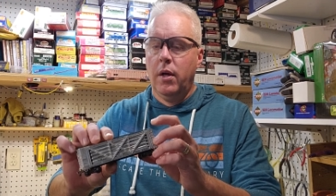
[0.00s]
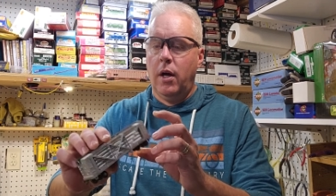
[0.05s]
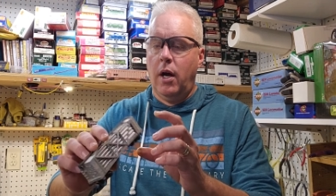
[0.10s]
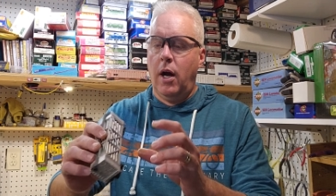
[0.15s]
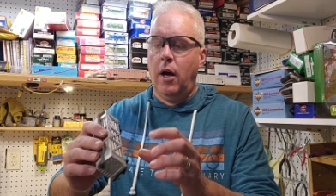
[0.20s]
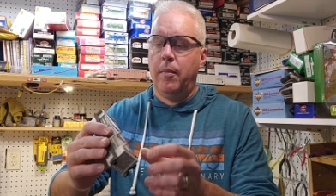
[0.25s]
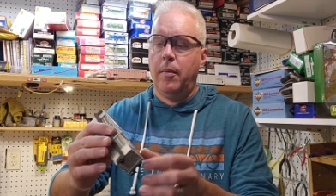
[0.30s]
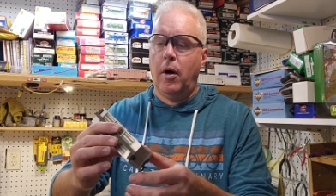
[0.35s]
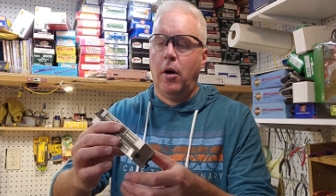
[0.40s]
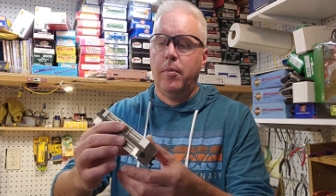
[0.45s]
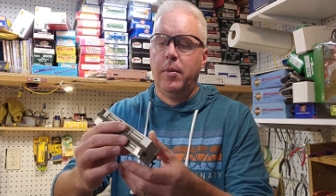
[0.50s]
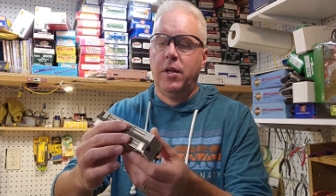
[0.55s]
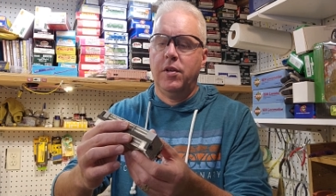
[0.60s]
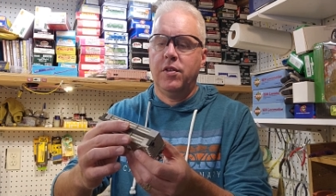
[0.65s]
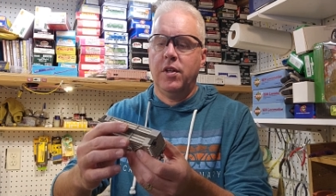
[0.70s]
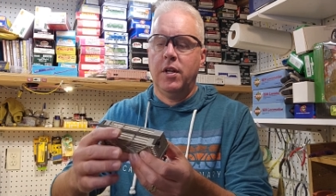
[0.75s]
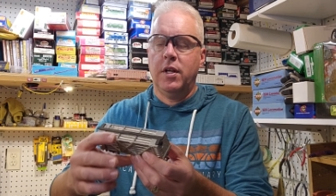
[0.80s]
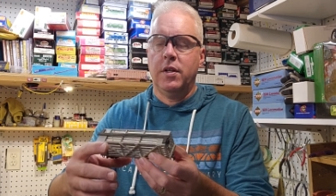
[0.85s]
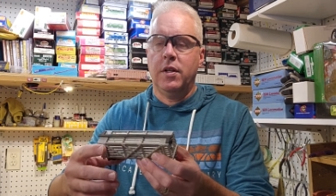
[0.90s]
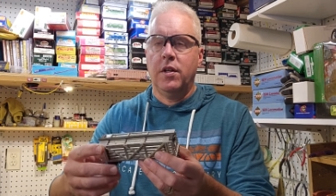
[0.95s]
Um, I'll be
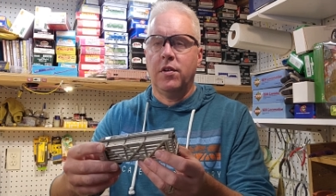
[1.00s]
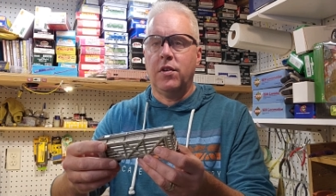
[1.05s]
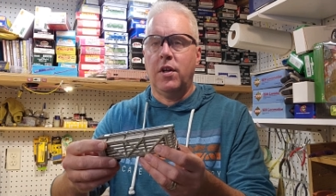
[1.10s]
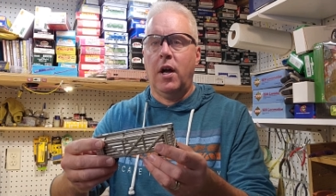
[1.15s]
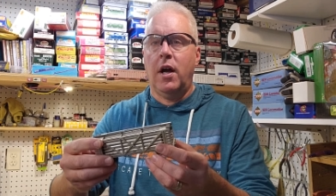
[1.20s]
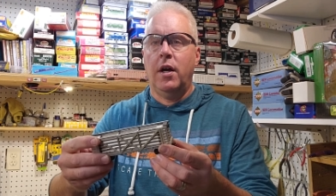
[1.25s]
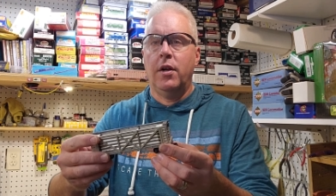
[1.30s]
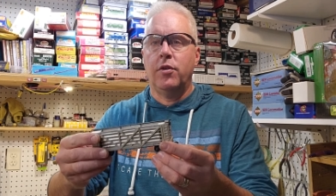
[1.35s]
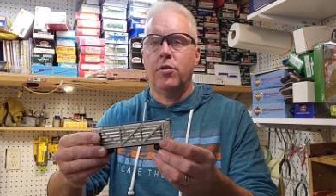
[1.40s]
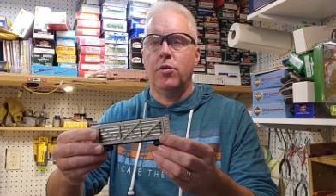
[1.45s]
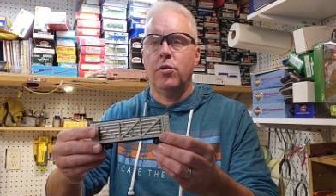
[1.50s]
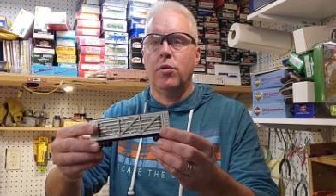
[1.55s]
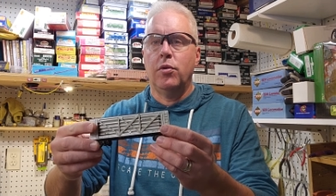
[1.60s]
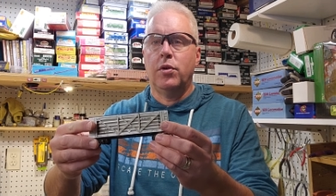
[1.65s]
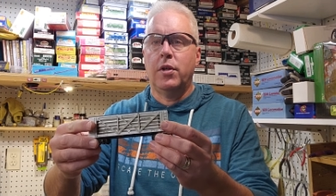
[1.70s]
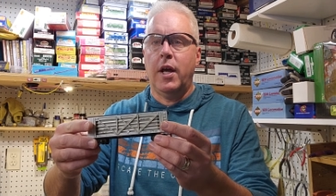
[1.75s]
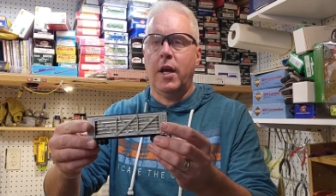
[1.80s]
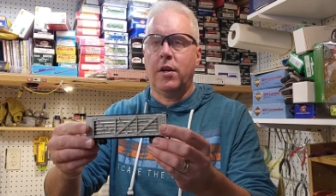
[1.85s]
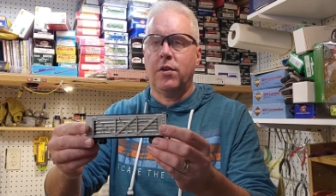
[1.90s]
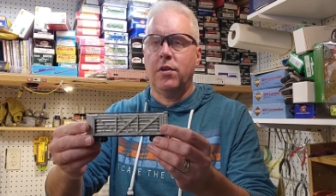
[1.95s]
sending this on to
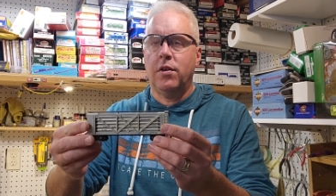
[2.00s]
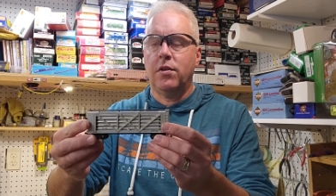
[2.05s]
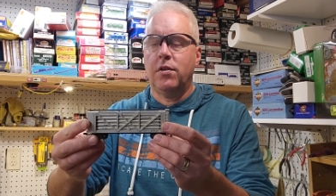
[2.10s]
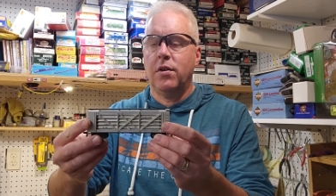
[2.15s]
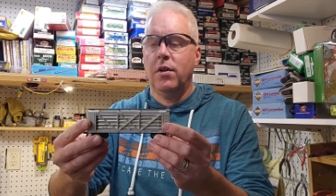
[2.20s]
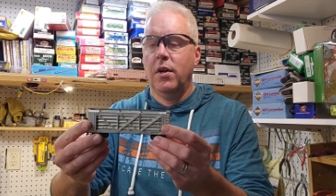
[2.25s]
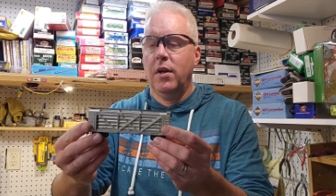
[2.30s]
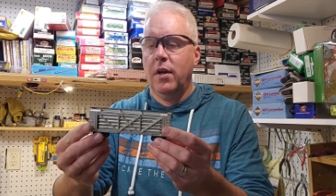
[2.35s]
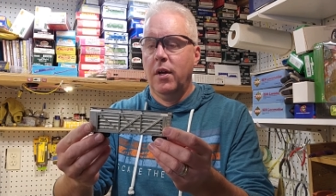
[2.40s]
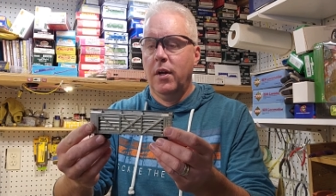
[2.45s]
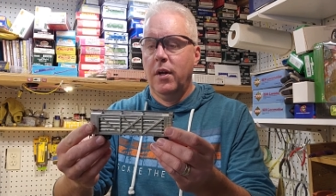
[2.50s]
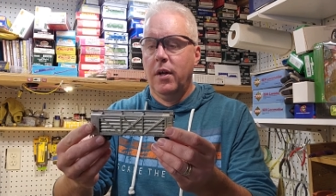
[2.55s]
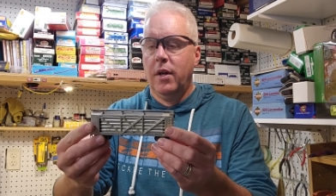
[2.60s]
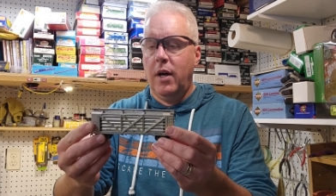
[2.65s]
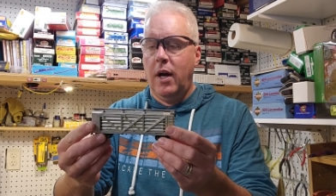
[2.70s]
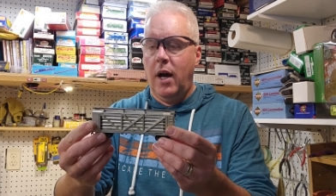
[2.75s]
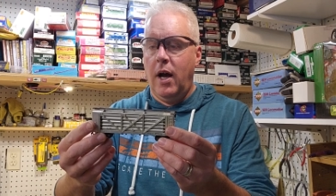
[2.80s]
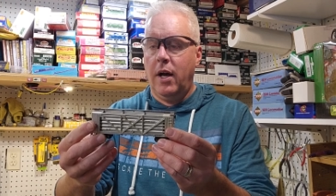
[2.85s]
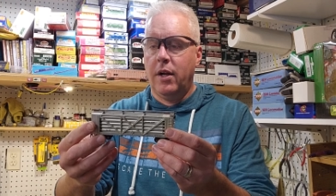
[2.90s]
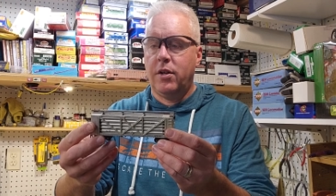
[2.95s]
Texas
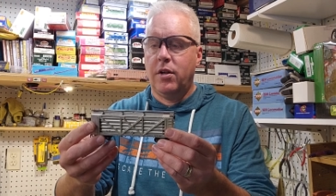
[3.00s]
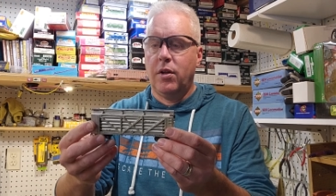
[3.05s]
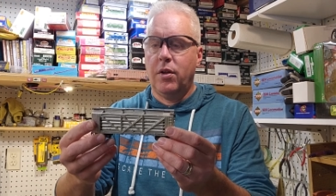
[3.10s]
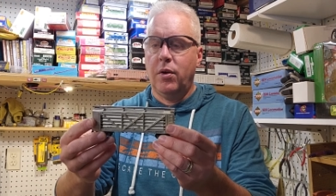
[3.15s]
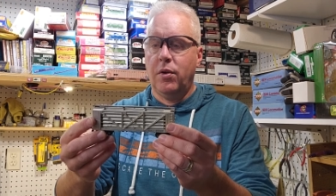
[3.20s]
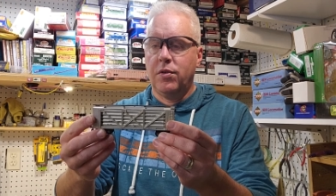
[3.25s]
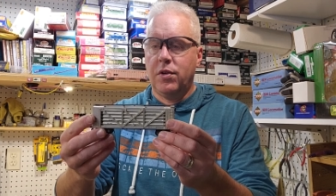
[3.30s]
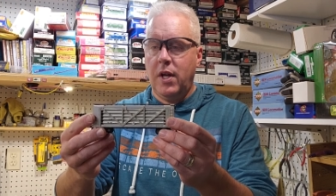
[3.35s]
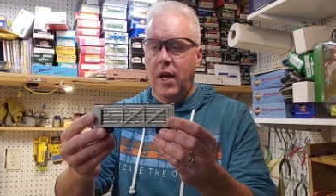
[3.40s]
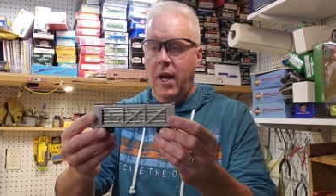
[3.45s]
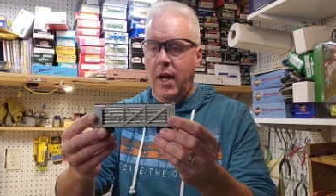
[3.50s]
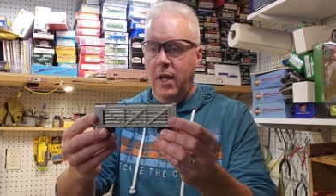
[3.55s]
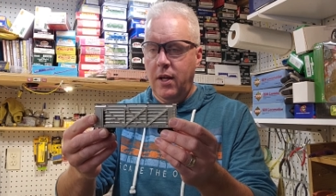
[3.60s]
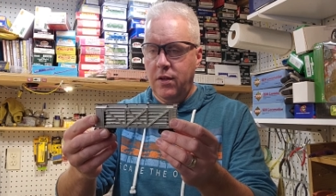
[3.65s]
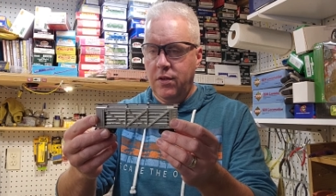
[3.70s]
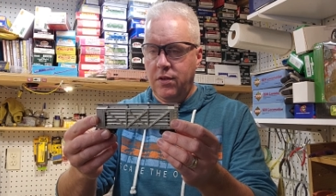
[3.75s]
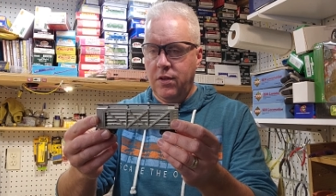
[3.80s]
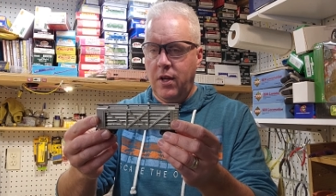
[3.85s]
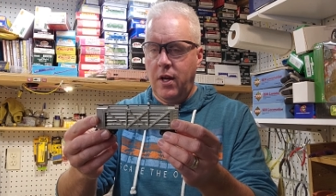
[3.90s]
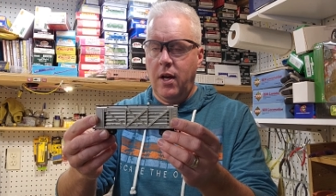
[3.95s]
uh, to those
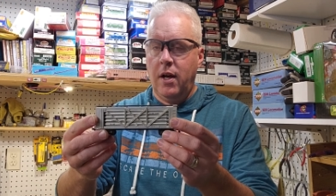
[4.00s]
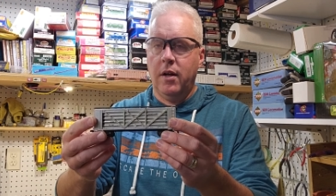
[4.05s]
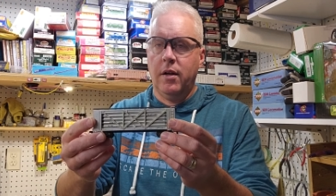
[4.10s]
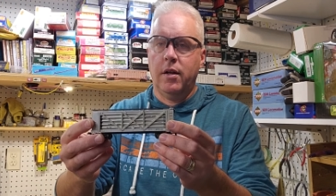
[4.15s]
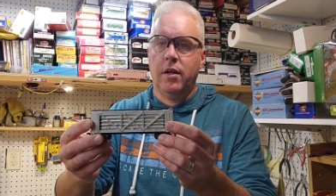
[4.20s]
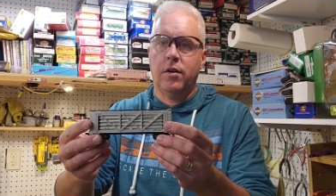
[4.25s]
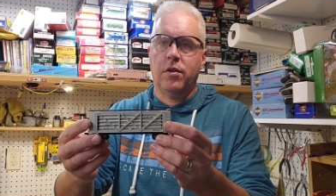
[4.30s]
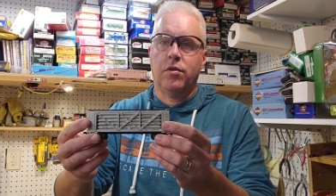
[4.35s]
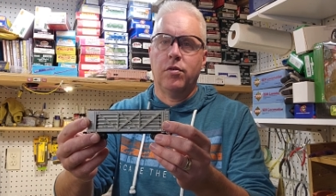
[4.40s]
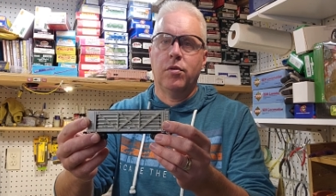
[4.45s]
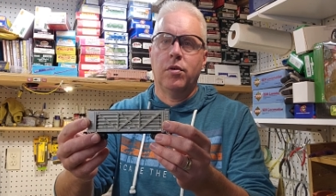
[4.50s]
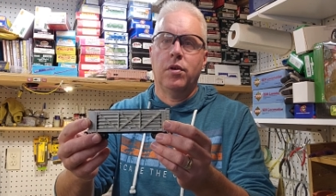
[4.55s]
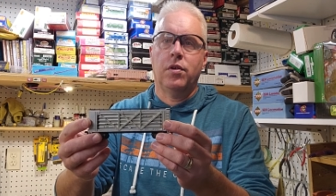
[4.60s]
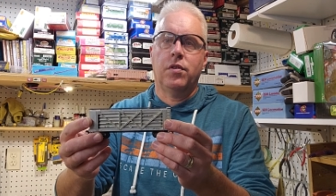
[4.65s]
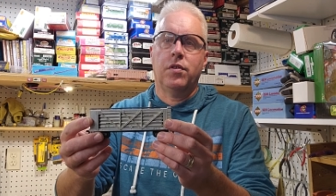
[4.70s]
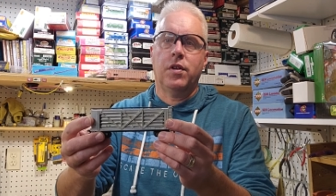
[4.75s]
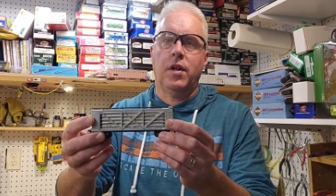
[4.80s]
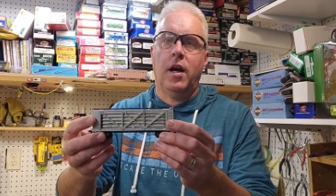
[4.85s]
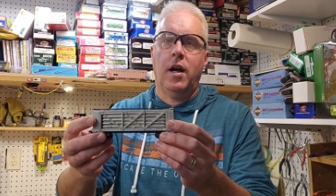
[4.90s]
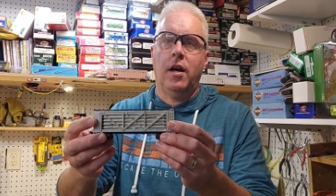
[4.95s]
guys uh, as soon
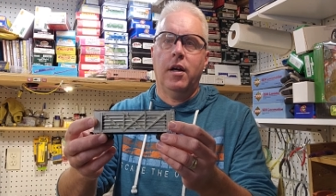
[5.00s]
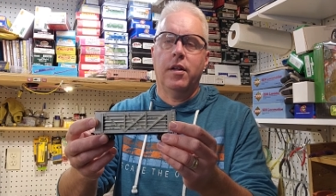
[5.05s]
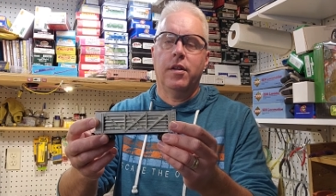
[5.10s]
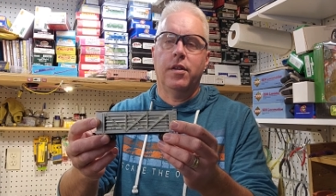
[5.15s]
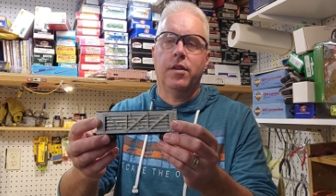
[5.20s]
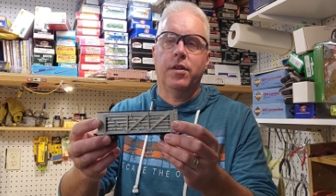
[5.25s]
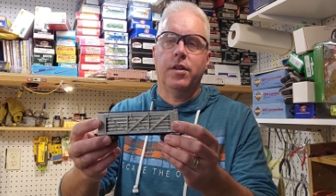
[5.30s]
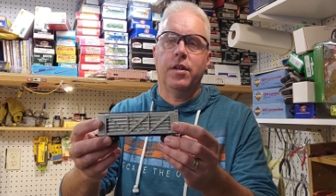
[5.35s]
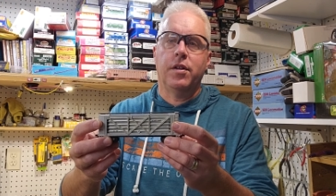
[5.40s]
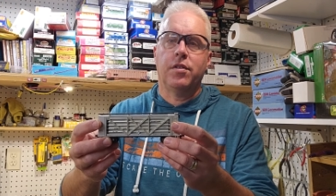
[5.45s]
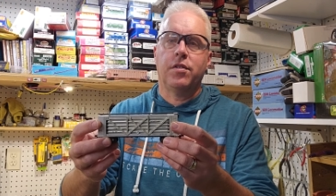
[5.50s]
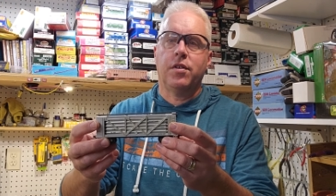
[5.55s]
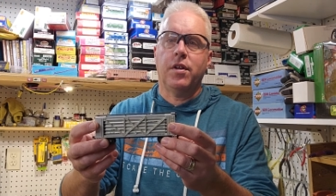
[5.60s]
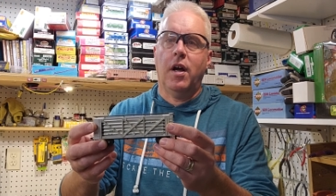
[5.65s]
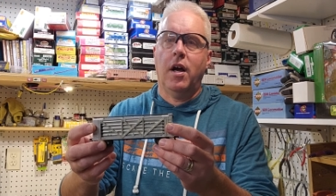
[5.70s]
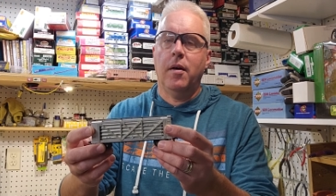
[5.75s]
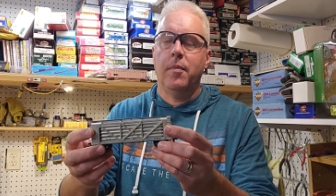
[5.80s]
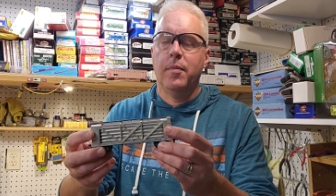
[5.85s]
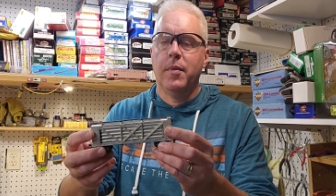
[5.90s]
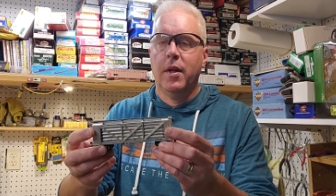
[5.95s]
as uh, this
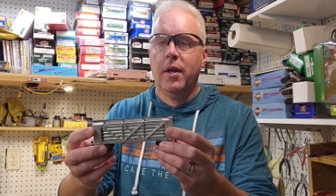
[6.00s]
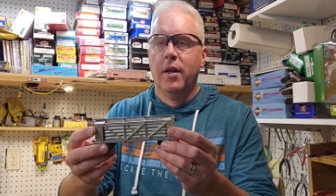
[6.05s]
uh,